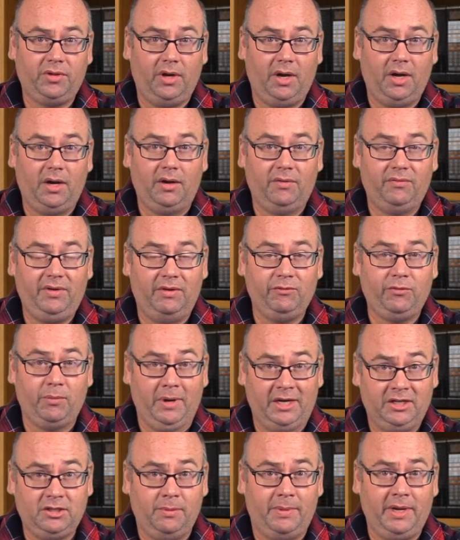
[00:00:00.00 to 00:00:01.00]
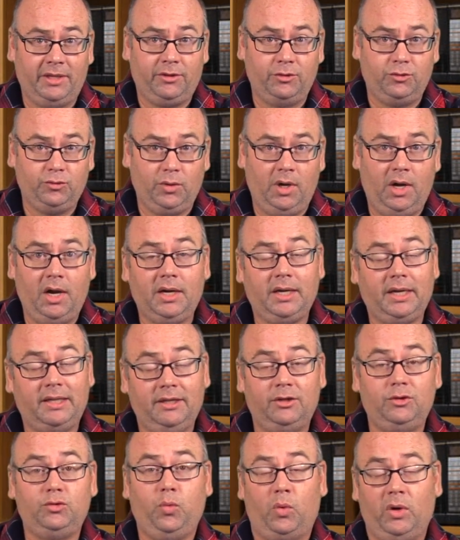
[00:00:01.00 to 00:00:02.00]
of information about the drug and
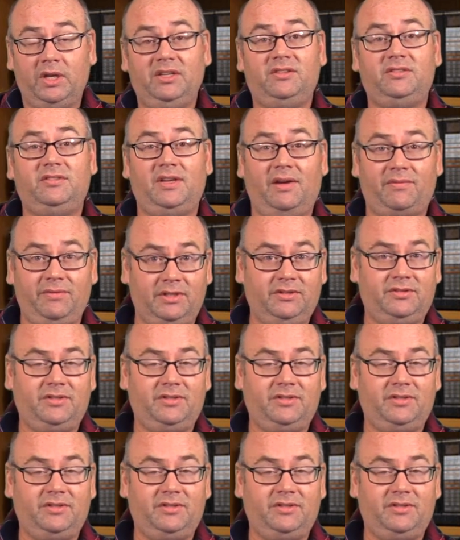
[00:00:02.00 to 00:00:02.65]
then 27